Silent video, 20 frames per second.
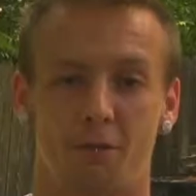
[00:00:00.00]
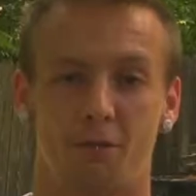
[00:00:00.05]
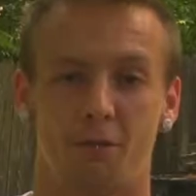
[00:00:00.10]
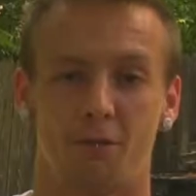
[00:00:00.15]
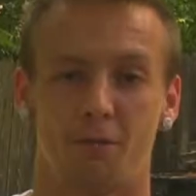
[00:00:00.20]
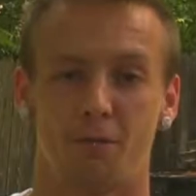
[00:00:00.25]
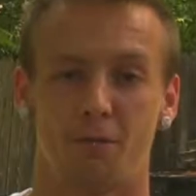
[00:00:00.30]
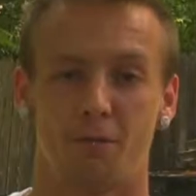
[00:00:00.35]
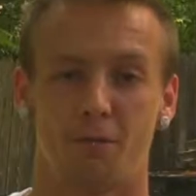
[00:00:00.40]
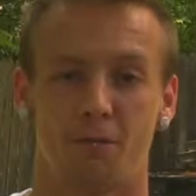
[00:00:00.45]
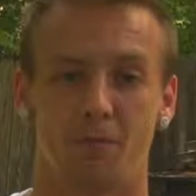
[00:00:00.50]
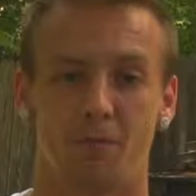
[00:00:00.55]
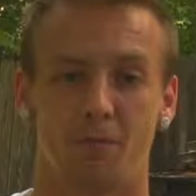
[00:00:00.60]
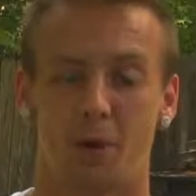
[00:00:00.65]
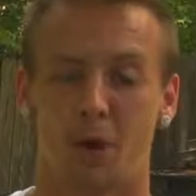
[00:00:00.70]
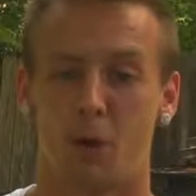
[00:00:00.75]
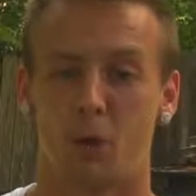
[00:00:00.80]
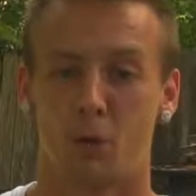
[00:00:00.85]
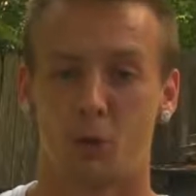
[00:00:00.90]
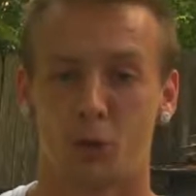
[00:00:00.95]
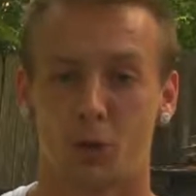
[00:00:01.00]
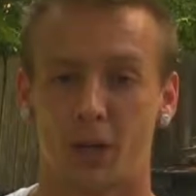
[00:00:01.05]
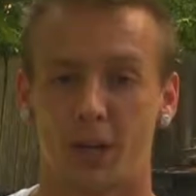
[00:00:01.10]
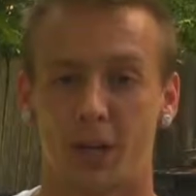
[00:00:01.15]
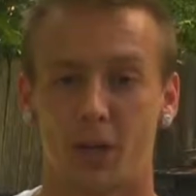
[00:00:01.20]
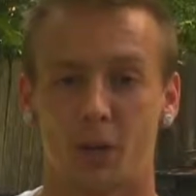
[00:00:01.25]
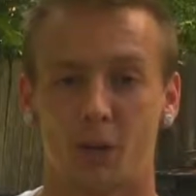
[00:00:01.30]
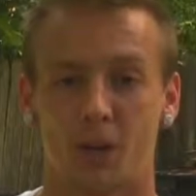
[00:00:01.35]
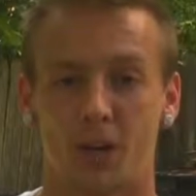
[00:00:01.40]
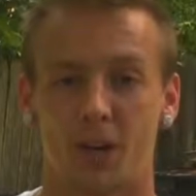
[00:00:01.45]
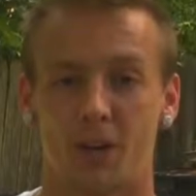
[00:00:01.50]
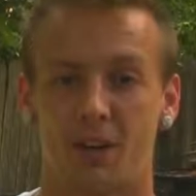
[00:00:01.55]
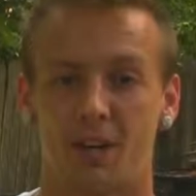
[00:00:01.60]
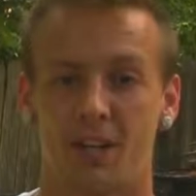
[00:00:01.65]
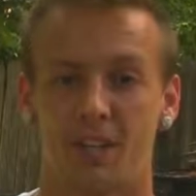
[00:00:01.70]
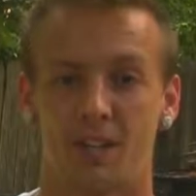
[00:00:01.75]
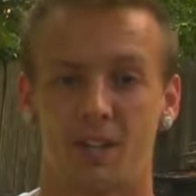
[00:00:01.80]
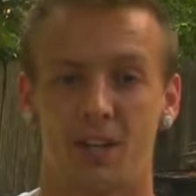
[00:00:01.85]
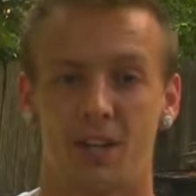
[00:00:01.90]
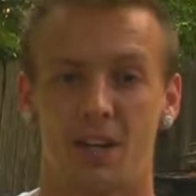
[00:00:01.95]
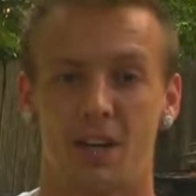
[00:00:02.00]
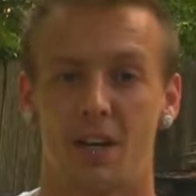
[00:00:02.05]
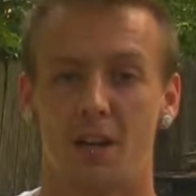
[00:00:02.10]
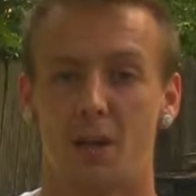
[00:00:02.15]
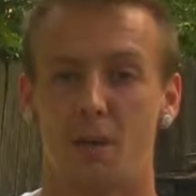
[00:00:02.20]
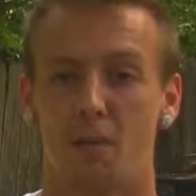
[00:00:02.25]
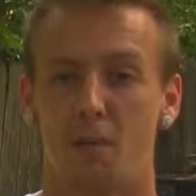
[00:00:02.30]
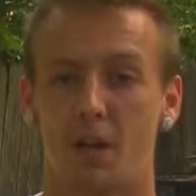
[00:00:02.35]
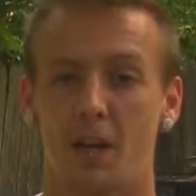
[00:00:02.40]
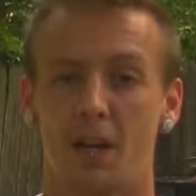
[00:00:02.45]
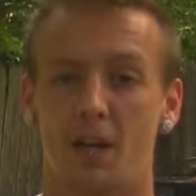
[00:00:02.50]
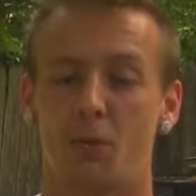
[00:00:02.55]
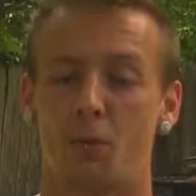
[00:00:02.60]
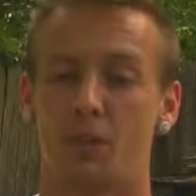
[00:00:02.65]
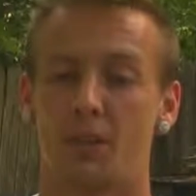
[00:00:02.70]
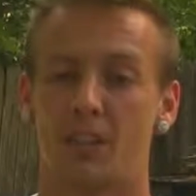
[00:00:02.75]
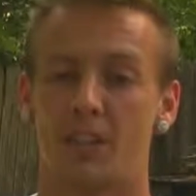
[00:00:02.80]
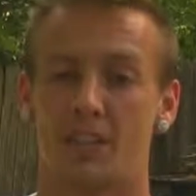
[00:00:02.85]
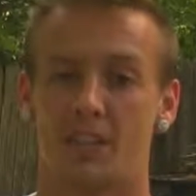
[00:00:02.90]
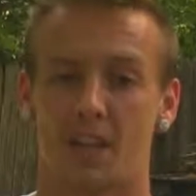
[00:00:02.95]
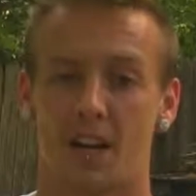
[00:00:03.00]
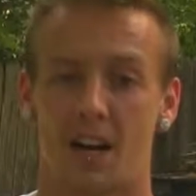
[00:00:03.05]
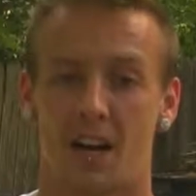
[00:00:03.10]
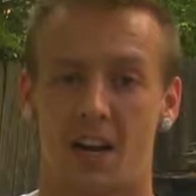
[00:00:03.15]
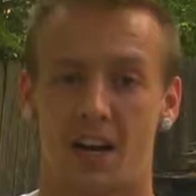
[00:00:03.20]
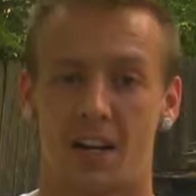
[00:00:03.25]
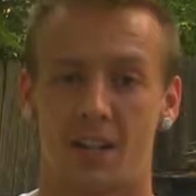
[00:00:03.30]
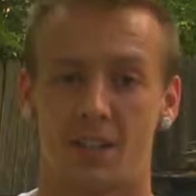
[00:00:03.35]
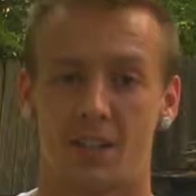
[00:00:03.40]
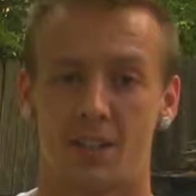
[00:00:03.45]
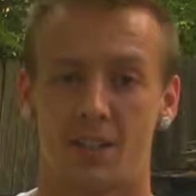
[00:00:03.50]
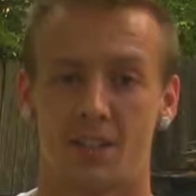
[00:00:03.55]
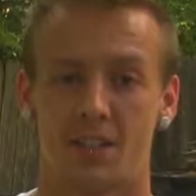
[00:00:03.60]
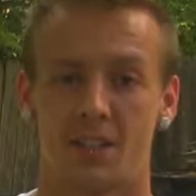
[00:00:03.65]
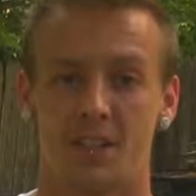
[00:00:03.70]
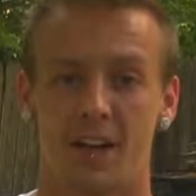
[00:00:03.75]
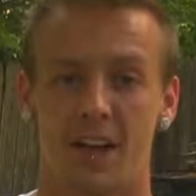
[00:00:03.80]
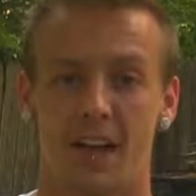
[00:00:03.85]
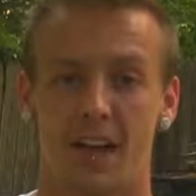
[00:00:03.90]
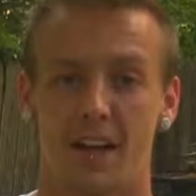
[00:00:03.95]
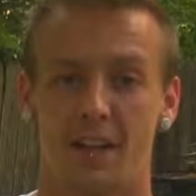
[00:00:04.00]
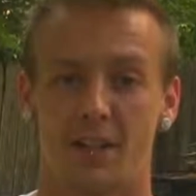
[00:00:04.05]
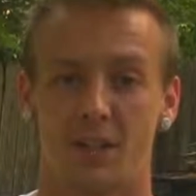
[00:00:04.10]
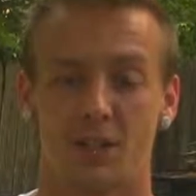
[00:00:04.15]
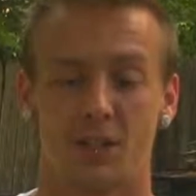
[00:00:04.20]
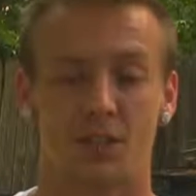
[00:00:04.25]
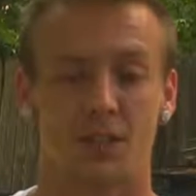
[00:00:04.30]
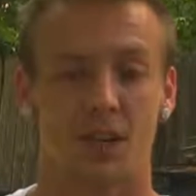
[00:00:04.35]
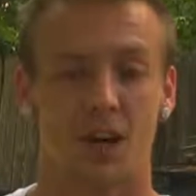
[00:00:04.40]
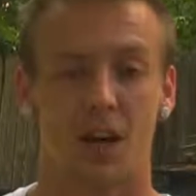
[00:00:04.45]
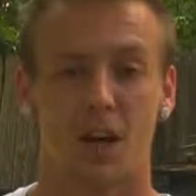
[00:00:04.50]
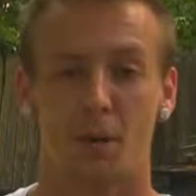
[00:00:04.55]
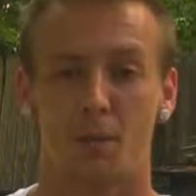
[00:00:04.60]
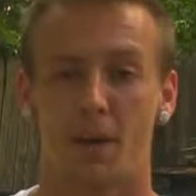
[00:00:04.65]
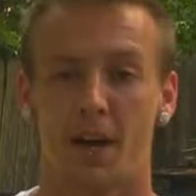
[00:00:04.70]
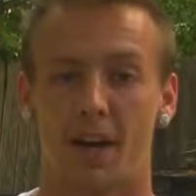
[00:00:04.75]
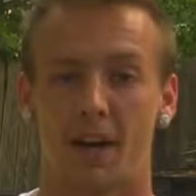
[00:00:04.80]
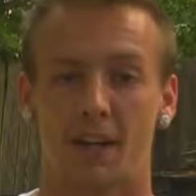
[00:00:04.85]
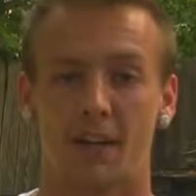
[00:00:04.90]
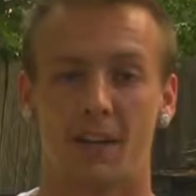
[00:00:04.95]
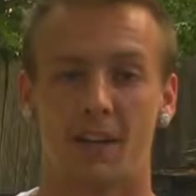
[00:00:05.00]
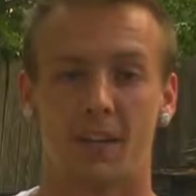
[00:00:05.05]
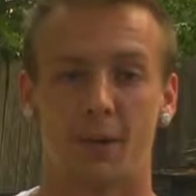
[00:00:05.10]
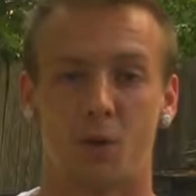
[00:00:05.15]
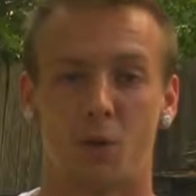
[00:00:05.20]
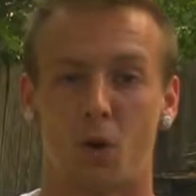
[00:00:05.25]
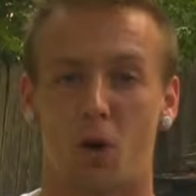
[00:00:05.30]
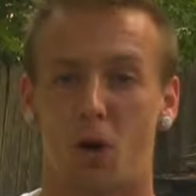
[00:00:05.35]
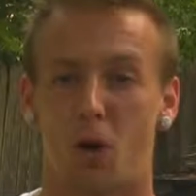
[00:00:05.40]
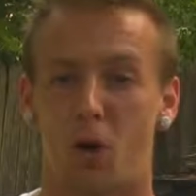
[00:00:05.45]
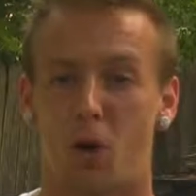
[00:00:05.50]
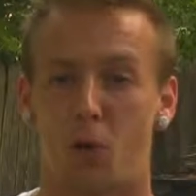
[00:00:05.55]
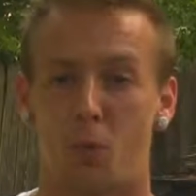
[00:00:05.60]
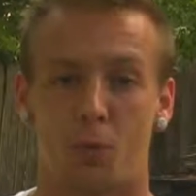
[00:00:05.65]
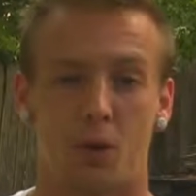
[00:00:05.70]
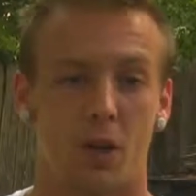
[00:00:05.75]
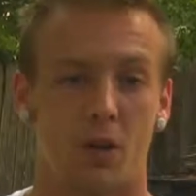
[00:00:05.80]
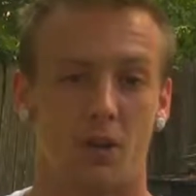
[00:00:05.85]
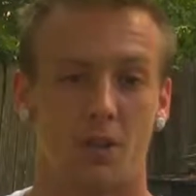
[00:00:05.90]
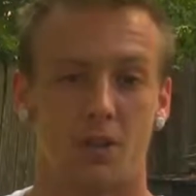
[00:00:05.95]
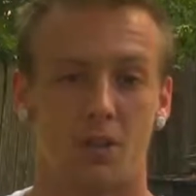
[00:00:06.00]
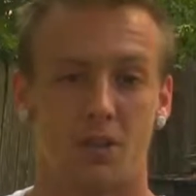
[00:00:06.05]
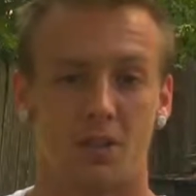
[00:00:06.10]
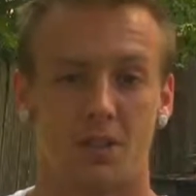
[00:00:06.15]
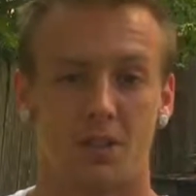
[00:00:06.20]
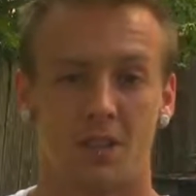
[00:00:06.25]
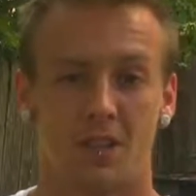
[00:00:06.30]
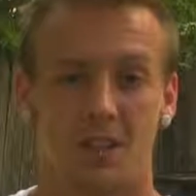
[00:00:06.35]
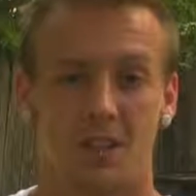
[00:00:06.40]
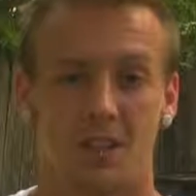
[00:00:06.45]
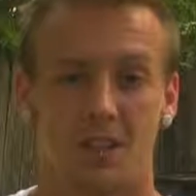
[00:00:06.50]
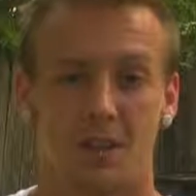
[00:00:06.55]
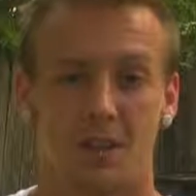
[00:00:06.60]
of my whole training career, is meeting with these guys, and just automatically we're all brothers.